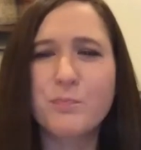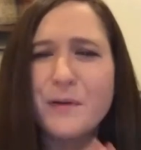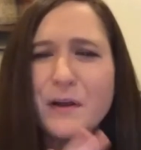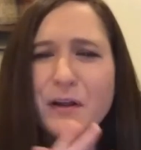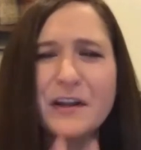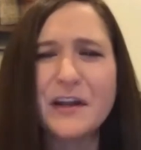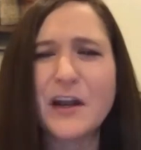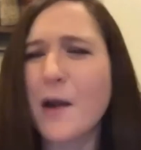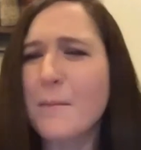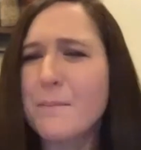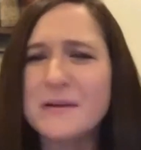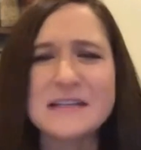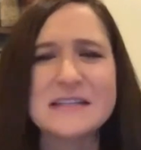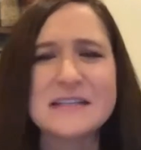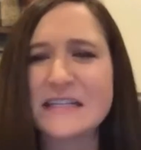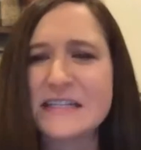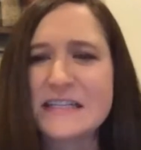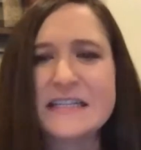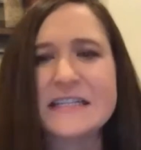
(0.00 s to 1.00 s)
building our
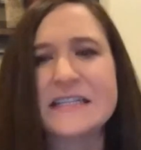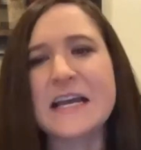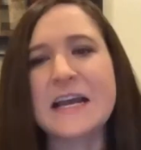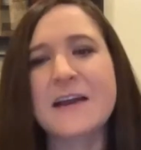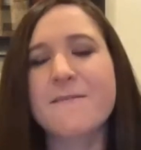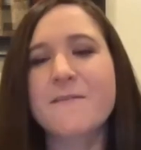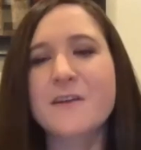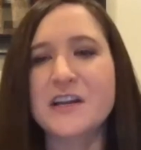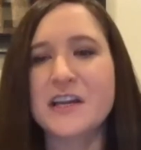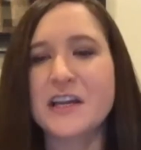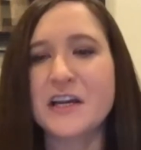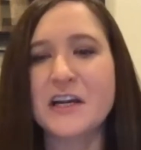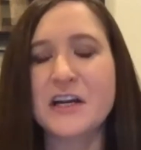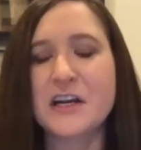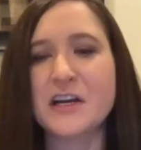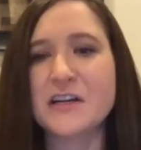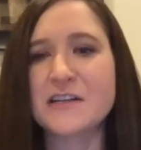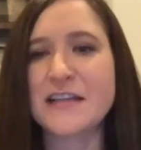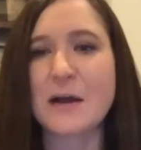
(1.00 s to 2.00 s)
businesses thing for
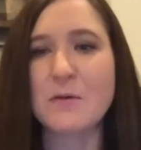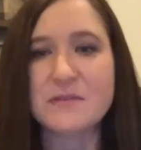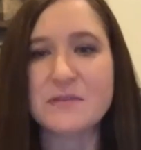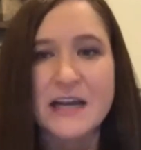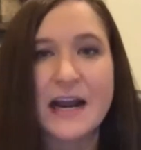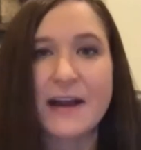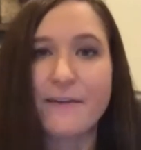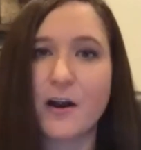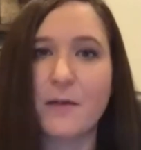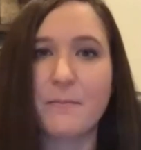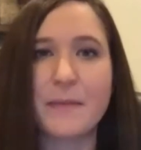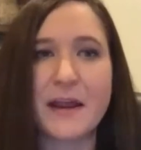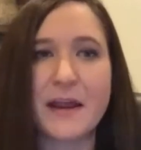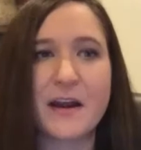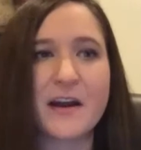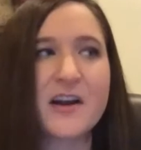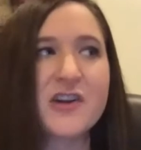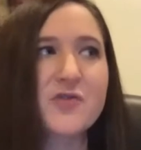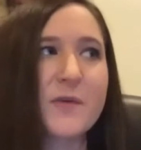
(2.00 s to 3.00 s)
years. That was kind of our marriage.